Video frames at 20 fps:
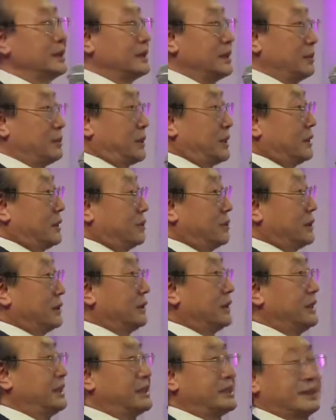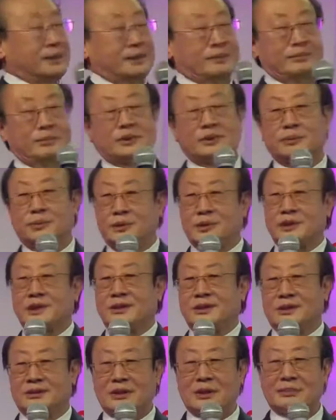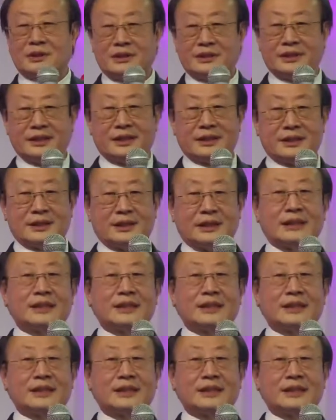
in population proportional representation.